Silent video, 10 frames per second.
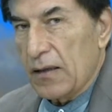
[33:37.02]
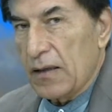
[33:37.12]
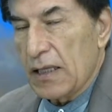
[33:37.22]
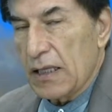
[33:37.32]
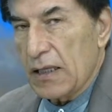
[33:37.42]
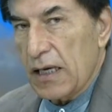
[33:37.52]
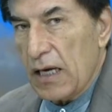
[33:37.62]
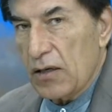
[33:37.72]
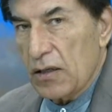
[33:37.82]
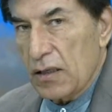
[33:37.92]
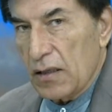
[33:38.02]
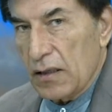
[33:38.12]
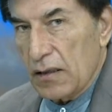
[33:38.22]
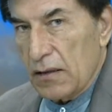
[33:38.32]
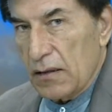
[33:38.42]
the gun
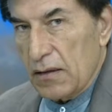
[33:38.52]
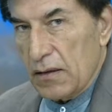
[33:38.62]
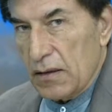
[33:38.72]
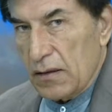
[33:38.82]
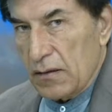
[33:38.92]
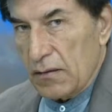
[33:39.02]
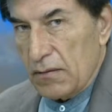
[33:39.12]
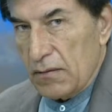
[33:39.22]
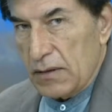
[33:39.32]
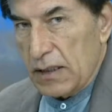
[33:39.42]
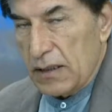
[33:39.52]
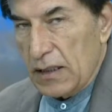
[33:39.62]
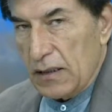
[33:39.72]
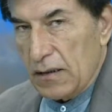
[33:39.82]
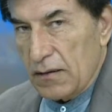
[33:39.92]
uh, the,
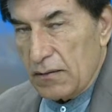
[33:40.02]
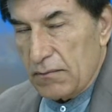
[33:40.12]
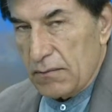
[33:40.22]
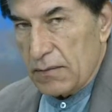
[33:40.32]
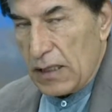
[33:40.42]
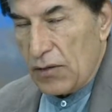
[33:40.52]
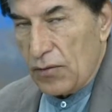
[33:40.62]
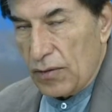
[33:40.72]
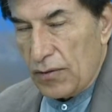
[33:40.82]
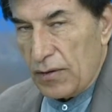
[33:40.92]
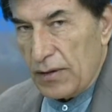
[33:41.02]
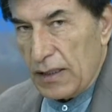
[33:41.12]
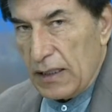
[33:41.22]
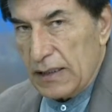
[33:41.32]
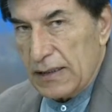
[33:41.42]
the gun owner or
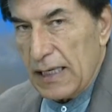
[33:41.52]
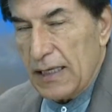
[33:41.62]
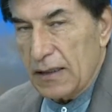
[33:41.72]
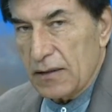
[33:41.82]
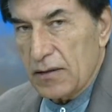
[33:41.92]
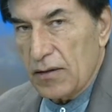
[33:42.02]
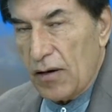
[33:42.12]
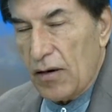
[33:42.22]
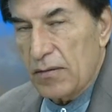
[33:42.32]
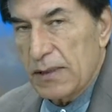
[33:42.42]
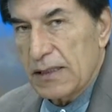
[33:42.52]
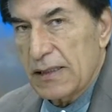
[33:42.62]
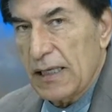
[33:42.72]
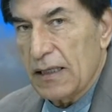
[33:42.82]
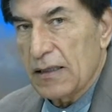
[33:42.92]
the assailant, the armed
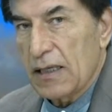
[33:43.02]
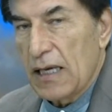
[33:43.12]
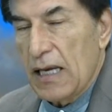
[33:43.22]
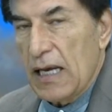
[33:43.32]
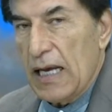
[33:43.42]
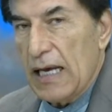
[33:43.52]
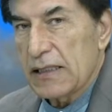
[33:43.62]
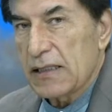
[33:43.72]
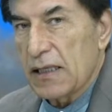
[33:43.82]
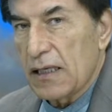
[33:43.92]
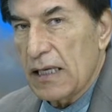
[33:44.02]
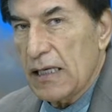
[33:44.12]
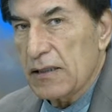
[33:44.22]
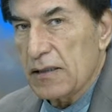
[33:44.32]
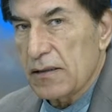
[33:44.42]
assailant, has
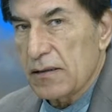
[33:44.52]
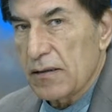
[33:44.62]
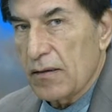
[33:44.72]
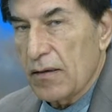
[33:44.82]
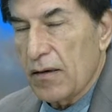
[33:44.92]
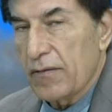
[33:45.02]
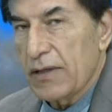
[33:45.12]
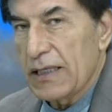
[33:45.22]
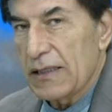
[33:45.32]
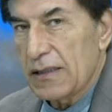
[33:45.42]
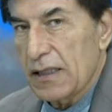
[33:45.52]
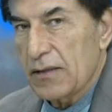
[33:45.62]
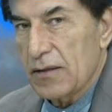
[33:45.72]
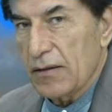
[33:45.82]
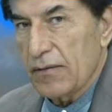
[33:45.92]
less of an
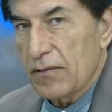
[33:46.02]
incentive